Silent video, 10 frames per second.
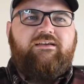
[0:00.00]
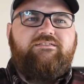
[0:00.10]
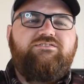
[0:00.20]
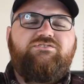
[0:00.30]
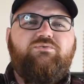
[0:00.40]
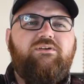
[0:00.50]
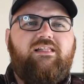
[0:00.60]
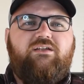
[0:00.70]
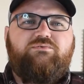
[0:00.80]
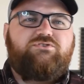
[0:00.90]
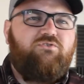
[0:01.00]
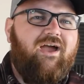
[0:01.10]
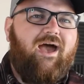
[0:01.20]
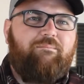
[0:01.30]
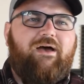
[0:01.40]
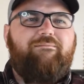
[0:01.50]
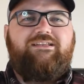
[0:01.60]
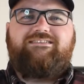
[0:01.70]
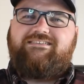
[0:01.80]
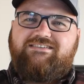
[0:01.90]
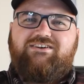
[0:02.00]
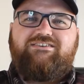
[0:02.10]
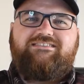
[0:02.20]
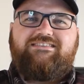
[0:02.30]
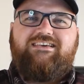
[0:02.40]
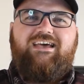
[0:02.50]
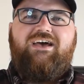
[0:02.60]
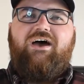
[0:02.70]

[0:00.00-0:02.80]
The storyline was crap. I mean, seriously?